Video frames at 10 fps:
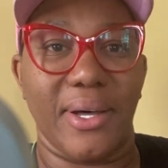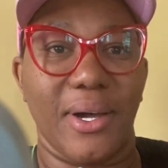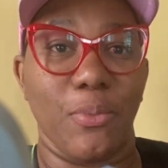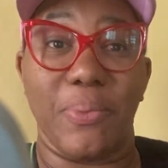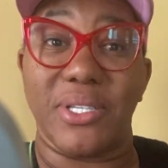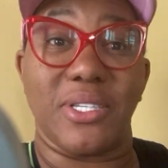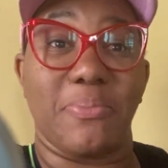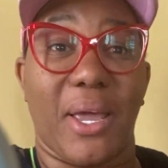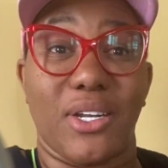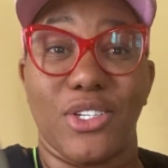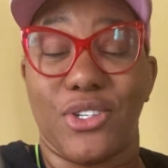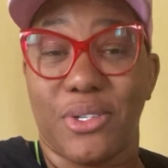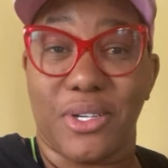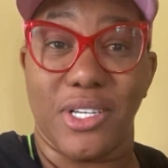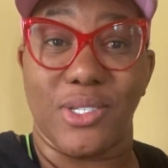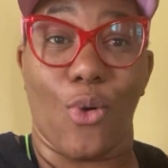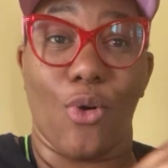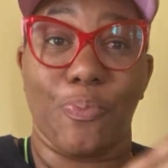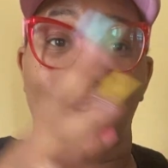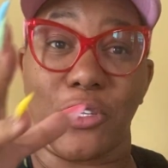her business manager, because
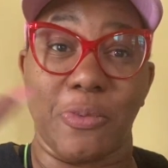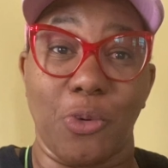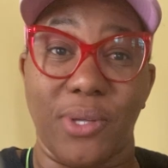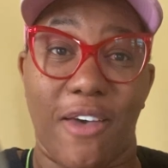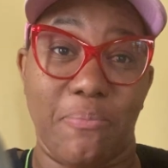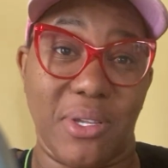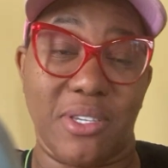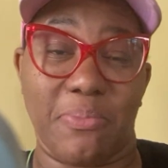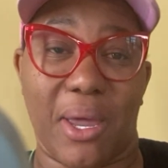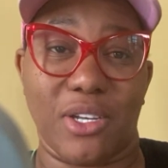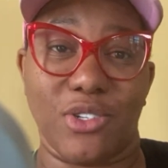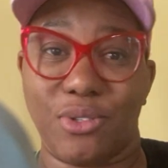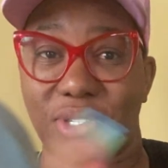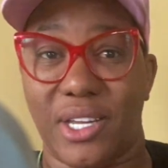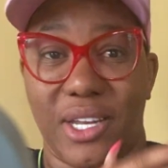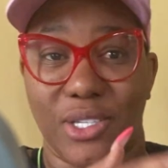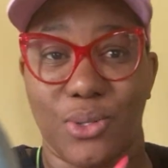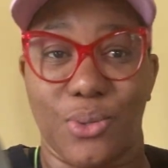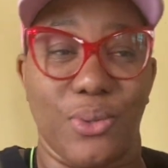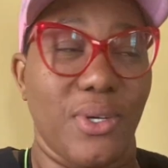all principals have business managers in their
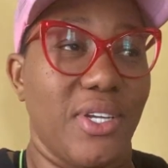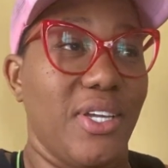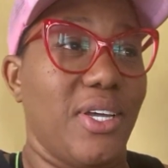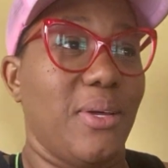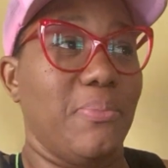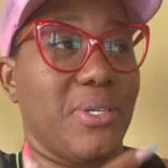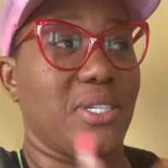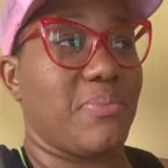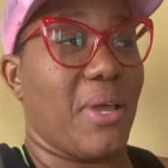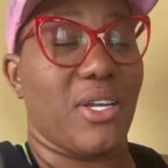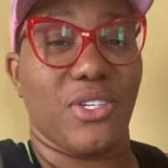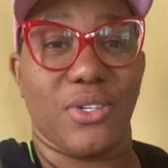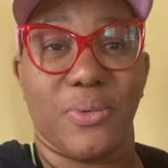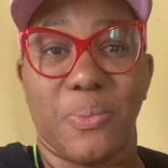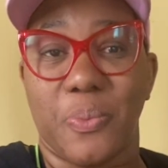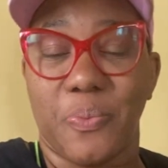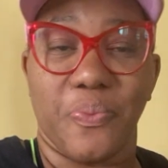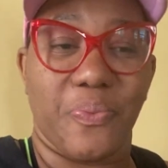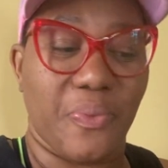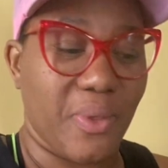school. Business manager.
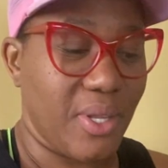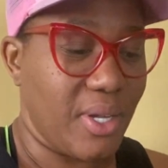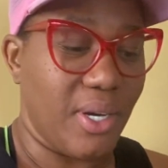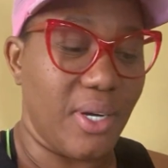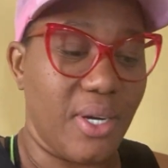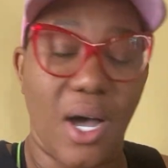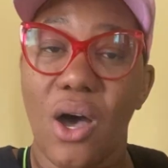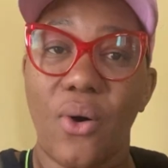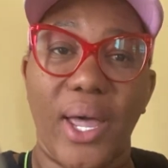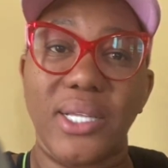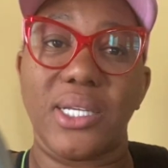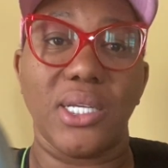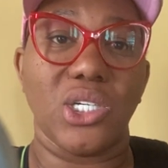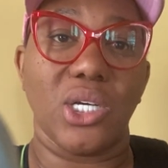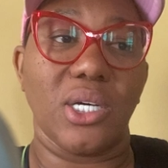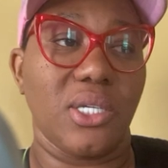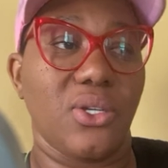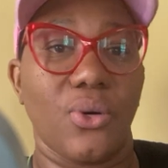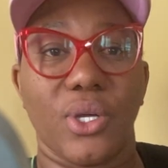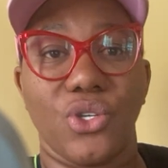Oh, hey, Tanisha, you
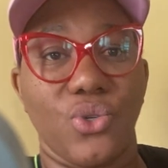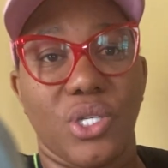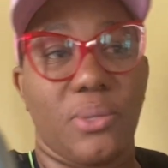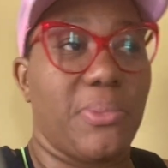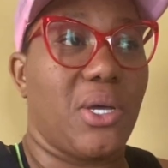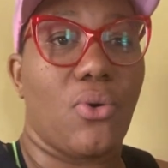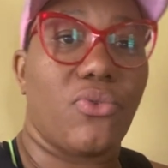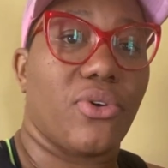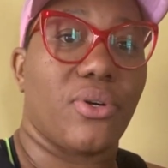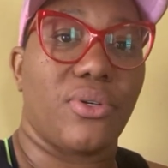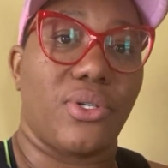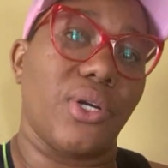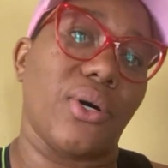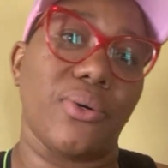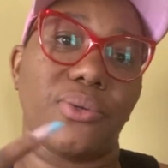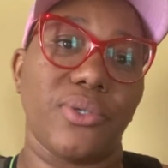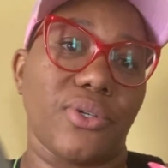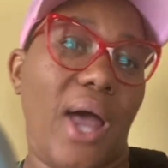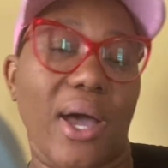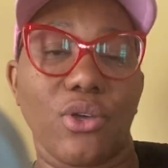know, could you send me over, you know, your
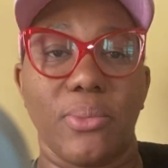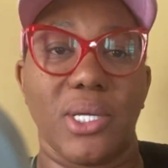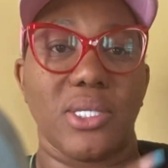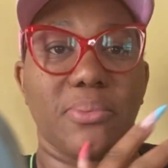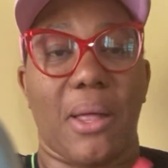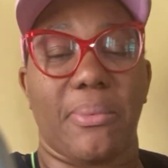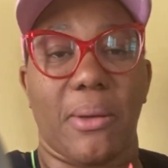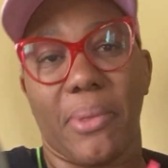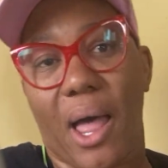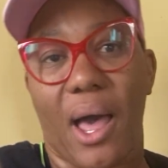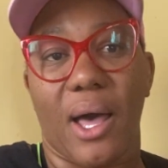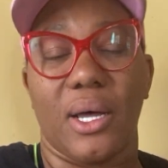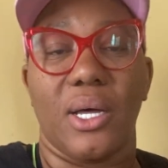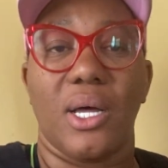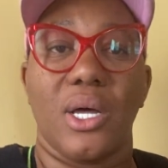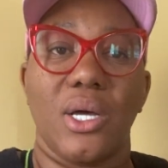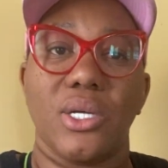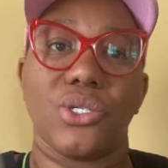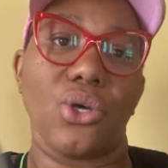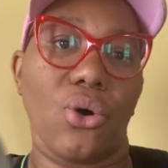documents, blah, blah, blah.
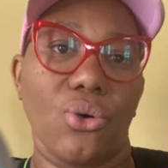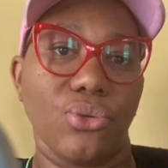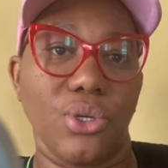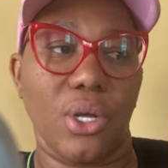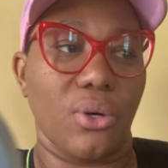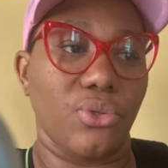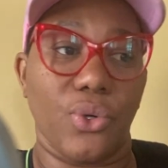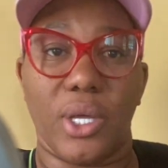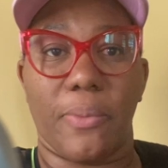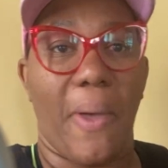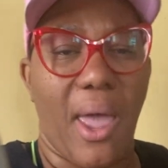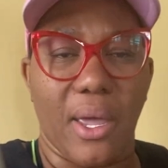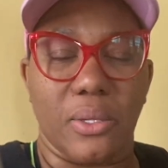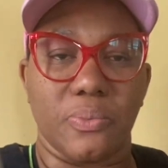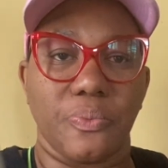So, you know, you can get paid.